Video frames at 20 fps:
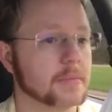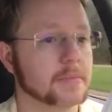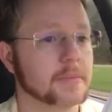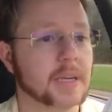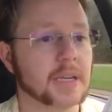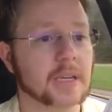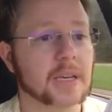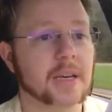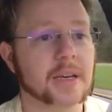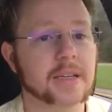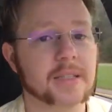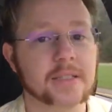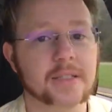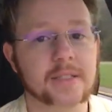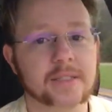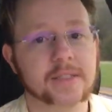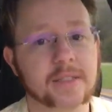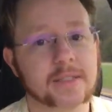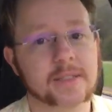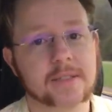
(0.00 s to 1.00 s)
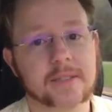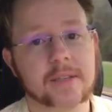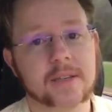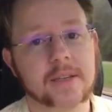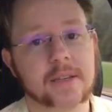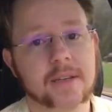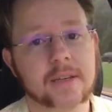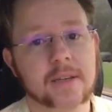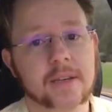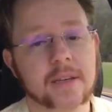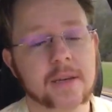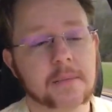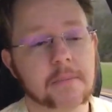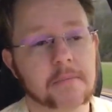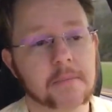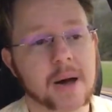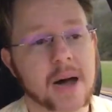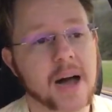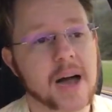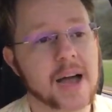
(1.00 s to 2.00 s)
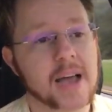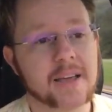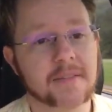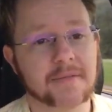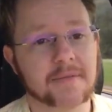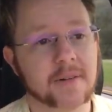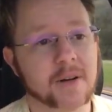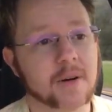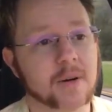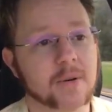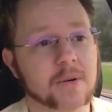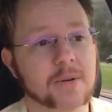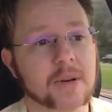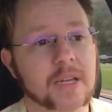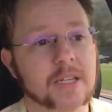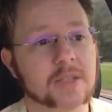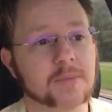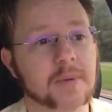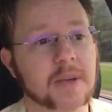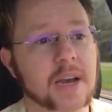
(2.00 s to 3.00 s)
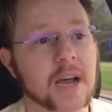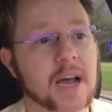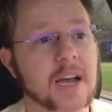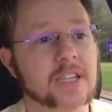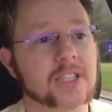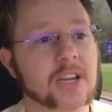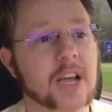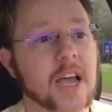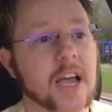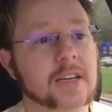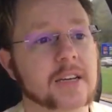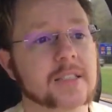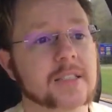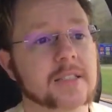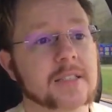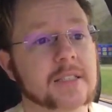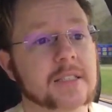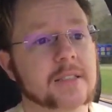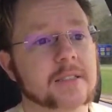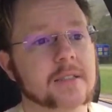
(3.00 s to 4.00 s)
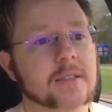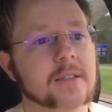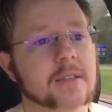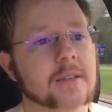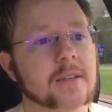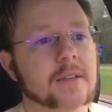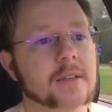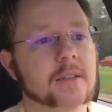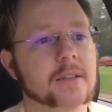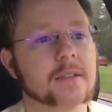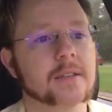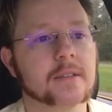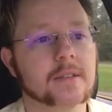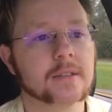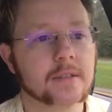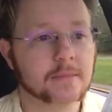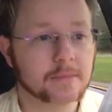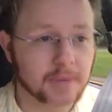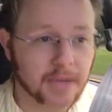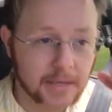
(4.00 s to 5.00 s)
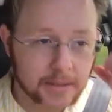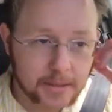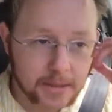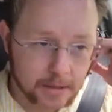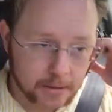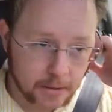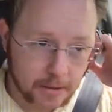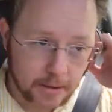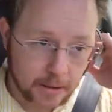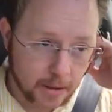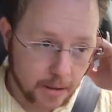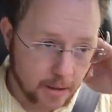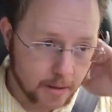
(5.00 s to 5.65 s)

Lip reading: Because my phone has been hijacked. Basically.